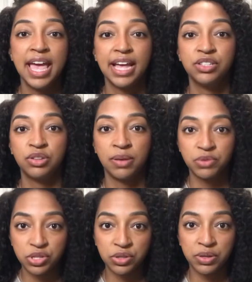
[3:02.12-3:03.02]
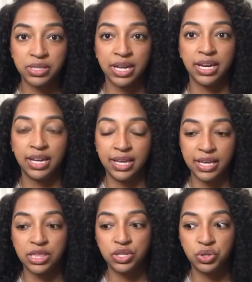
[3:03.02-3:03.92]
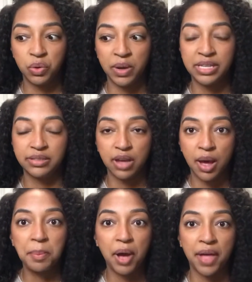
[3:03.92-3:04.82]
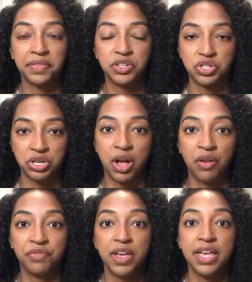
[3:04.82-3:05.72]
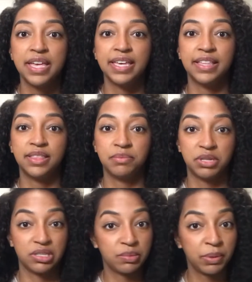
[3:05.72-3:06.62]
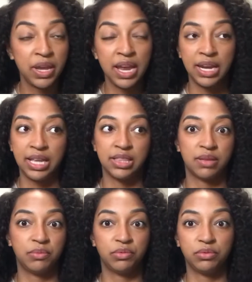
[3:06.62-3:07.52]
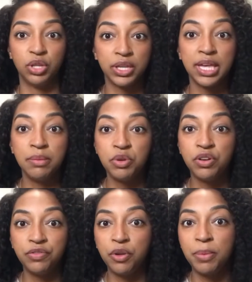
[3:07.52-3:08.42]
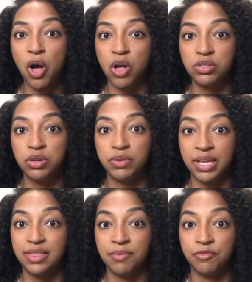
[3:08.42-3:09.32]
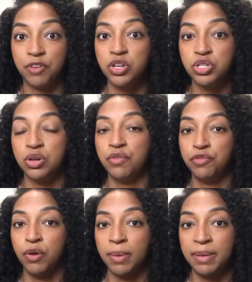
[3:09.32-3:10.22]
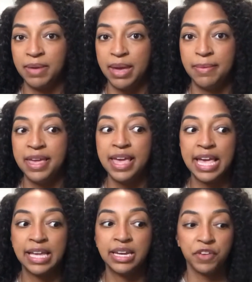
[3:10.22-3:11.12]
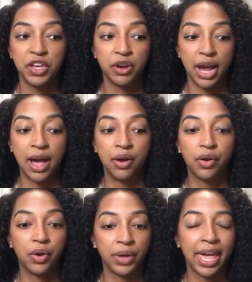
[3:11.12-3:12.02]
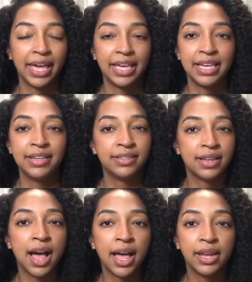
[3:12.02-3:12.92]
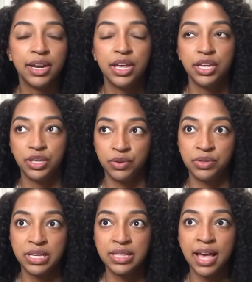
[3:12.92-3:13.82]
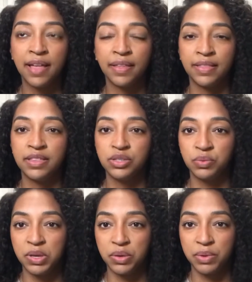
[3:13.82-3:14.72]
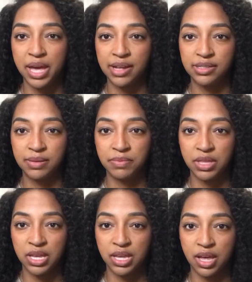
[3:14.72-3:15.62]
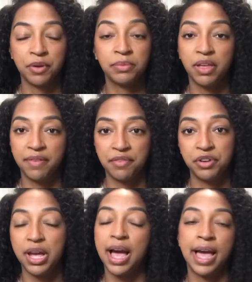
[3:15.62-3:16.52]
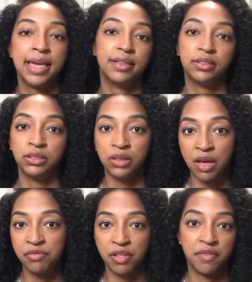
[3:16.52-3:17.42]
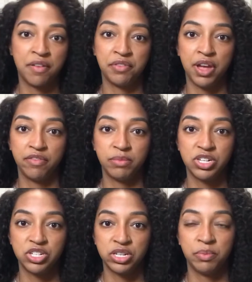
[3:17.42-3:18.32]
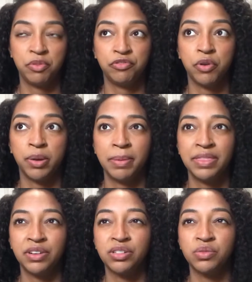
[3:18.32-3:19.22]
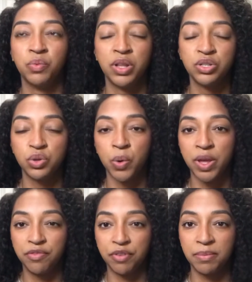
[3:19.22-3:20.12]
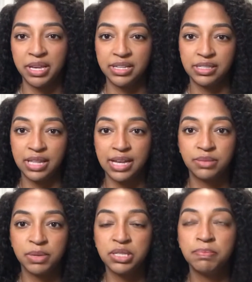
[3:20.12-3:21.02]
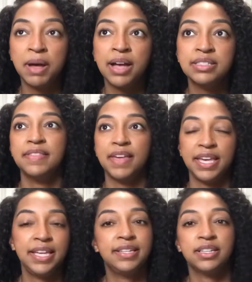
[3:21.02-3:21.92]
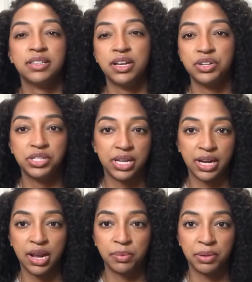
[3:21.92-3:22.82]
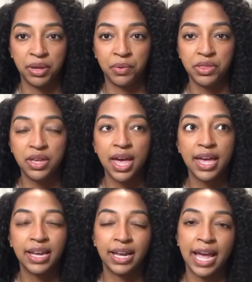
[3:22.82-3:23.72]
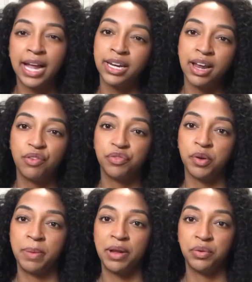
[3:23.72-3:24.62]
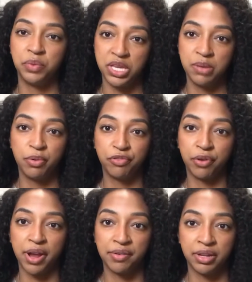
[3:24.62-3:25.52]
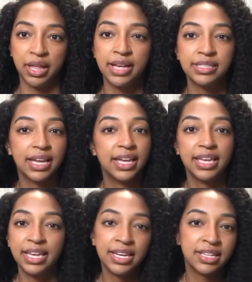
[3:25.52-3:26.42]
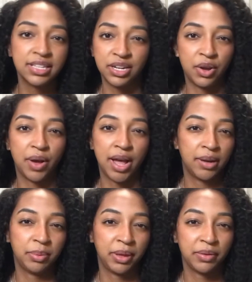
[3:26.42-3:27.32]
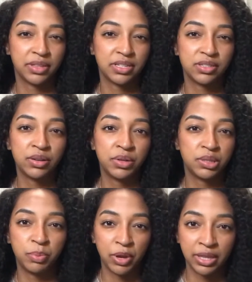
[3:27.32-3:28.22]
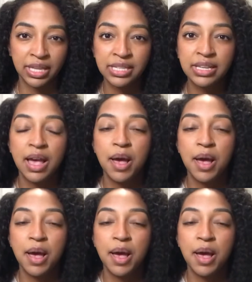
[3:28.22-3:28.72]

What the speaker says: And so I'm just so excited to get the toys up on the shelf, get them displayed, get them looking beautiful, but also get them functional for my baby, and figure out, okay, he's not using that. Like this week we had something from Love Every. I love Love Every. I've mentioned it before, but there's one toy from his last month's box that he doesn't understand how to play with yet, and I had it out for about a week before I realized he doesn't know how to play with this, so it's pointless,